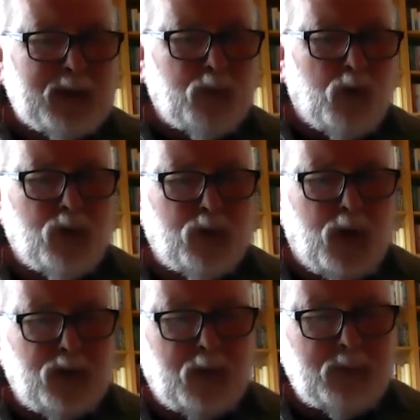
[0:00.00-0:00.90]
a big row going
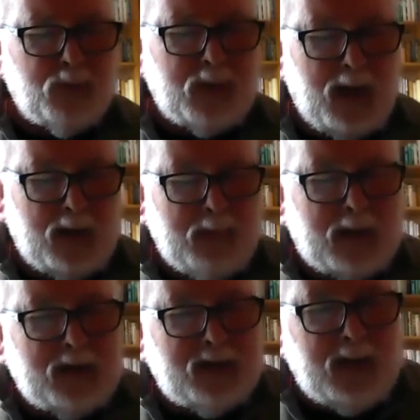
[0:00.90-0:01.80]
on now between Helen
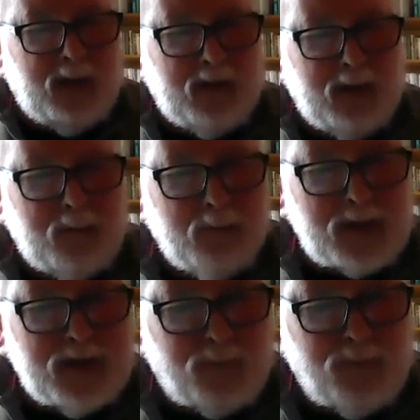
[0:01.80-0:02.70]
McENTee, the
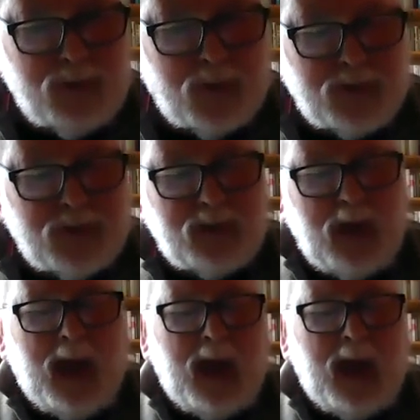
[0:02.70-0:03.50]
Minister for Justice,